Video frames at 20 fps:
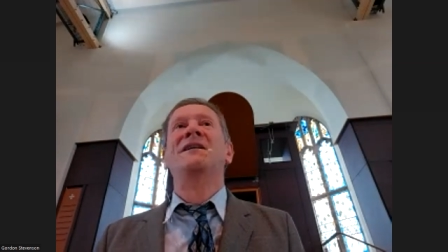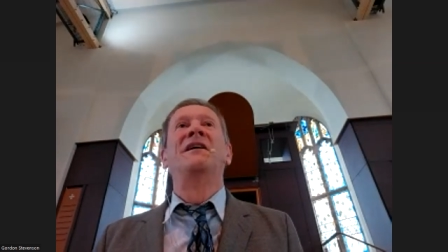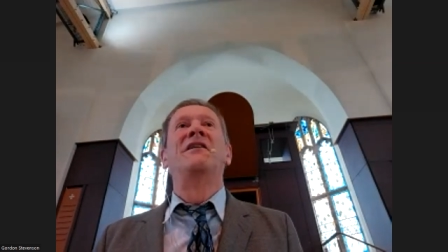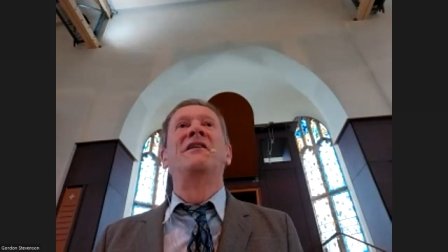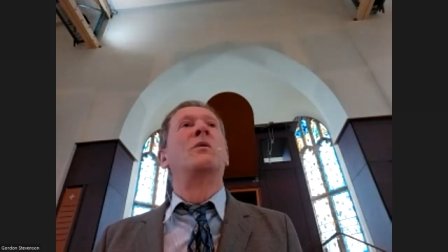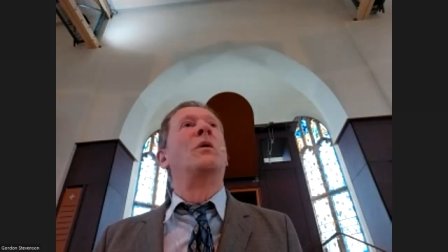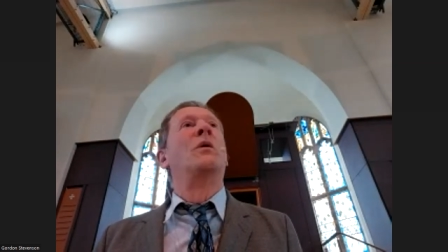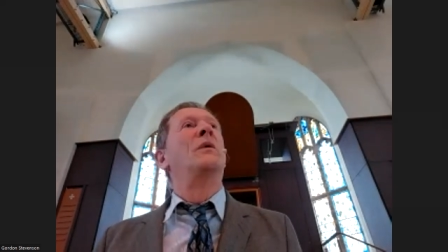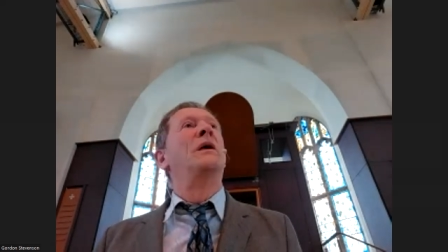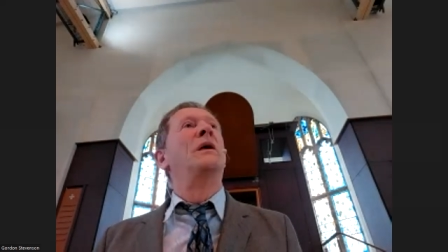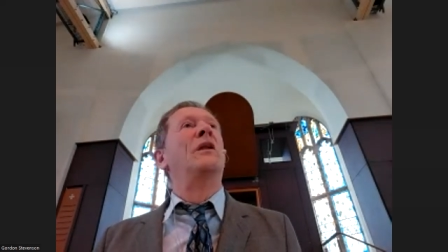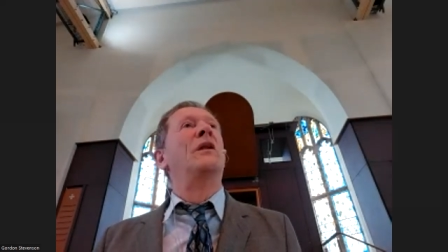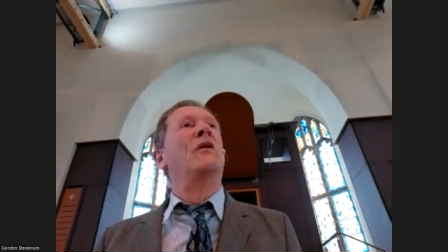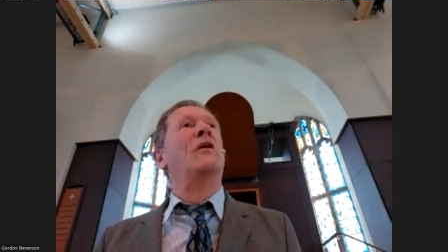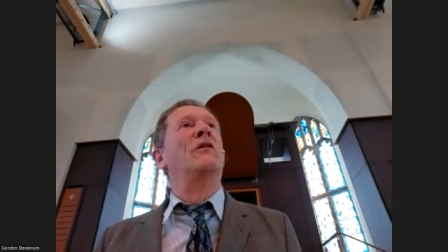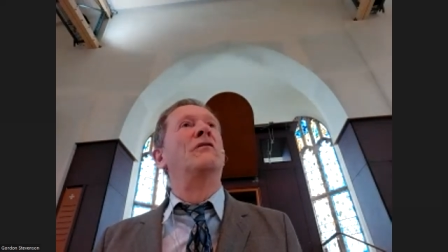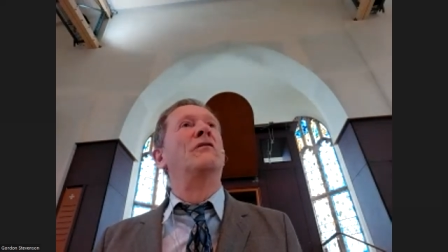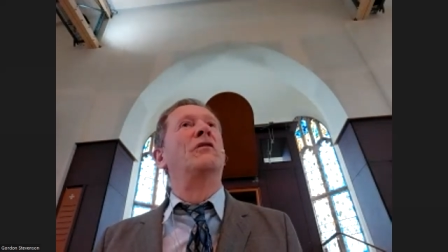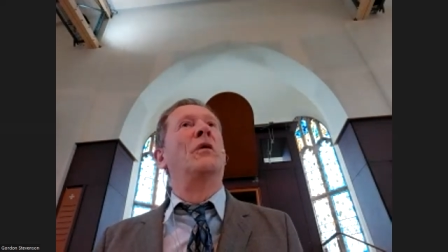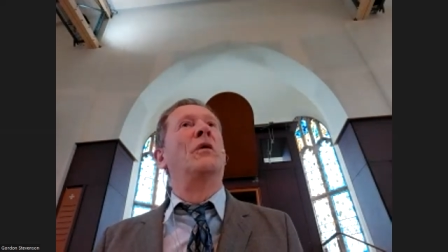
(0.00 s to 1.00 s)
It's what we
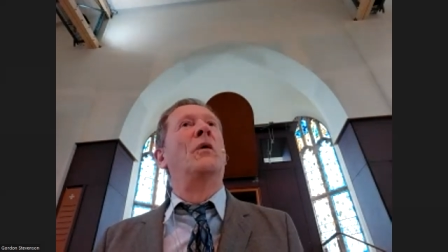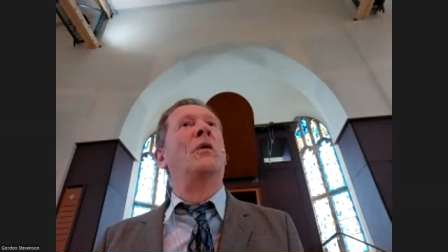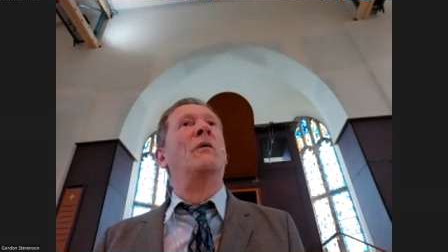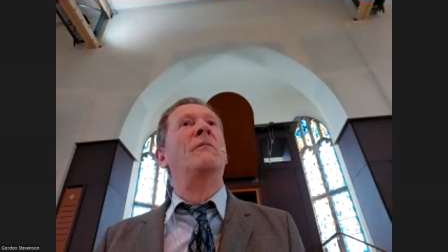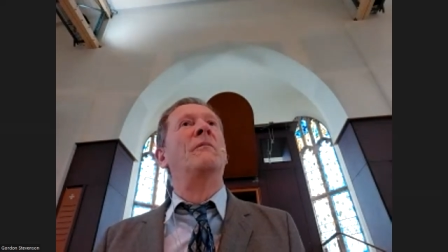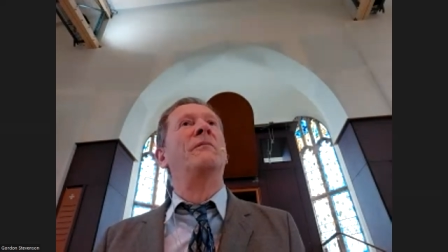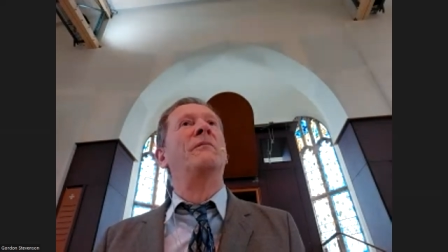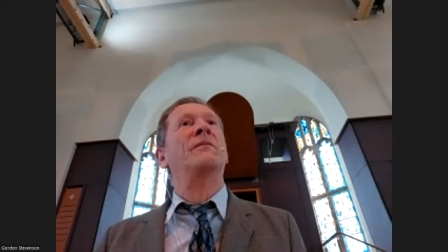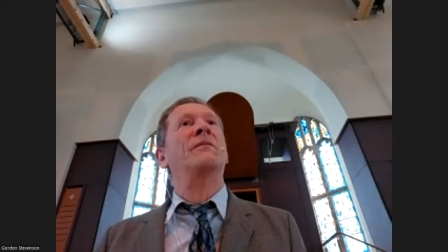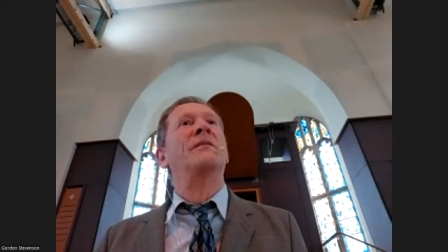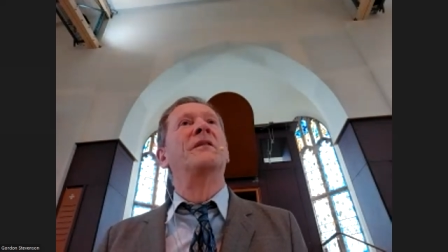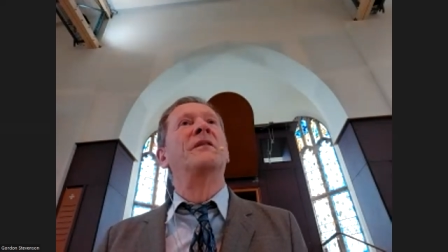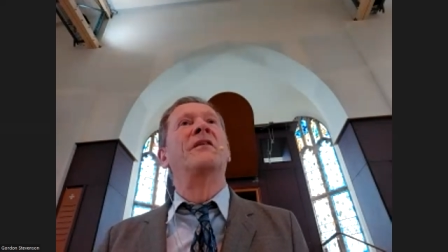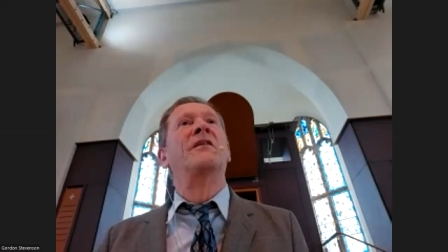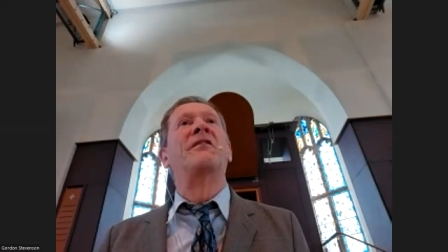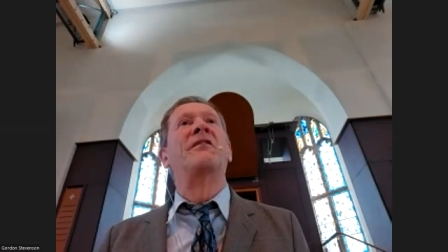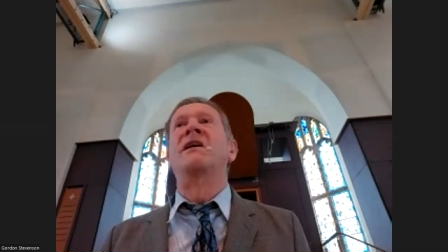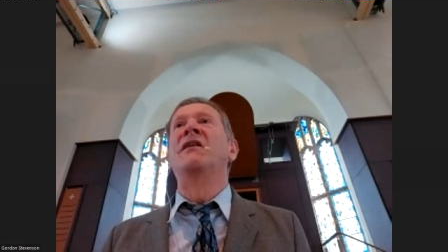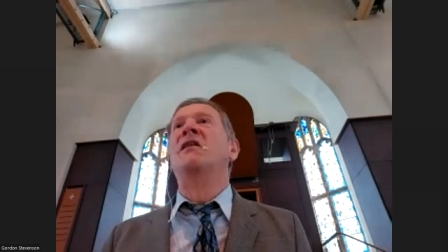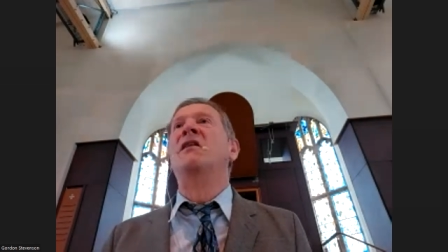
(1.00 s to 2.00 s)
long for.
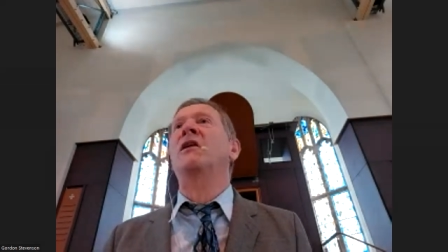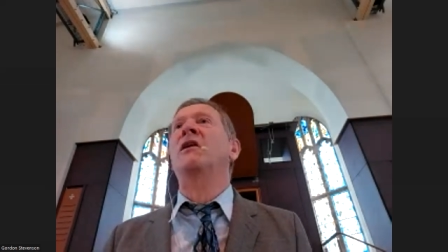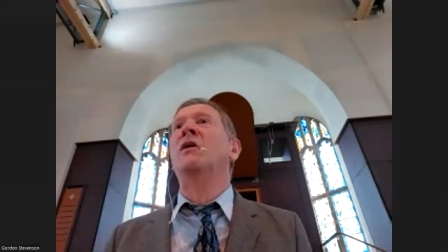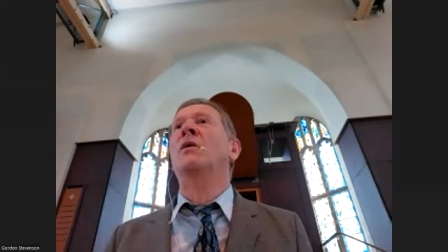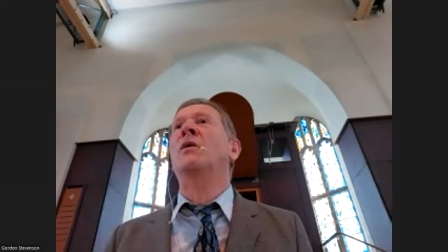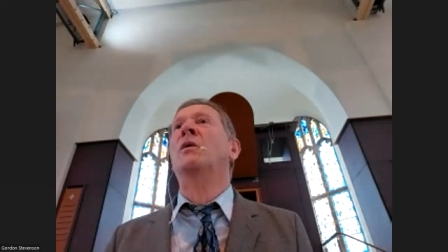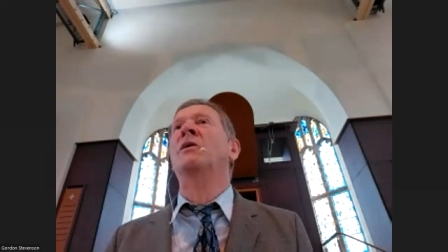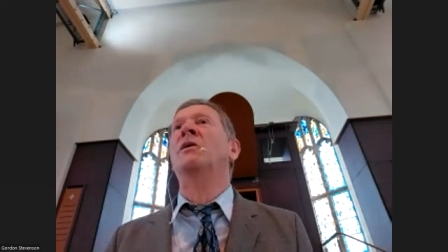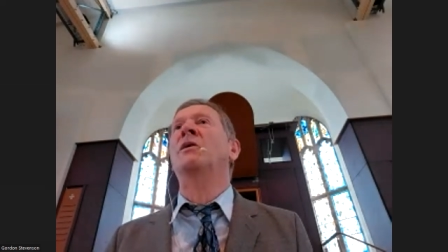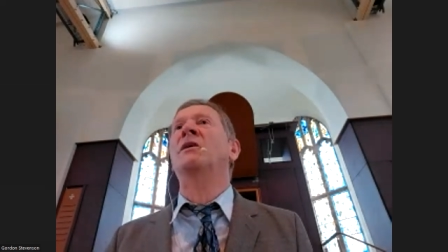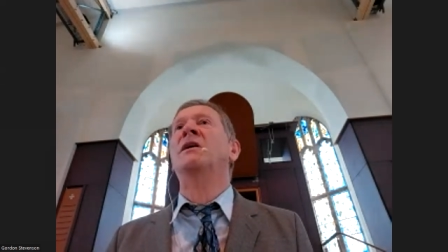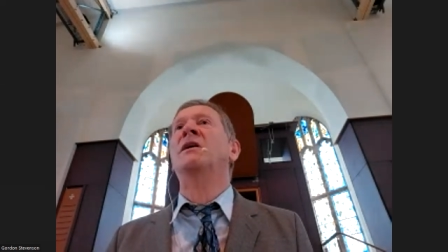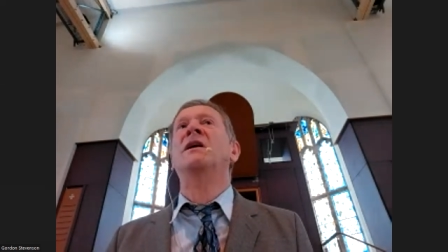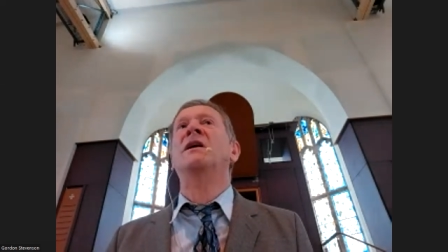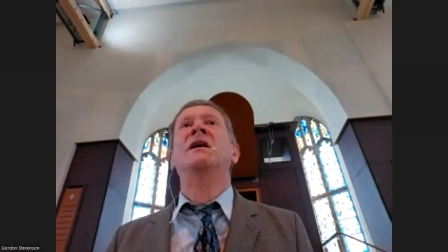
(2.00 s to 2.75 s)
See the Lord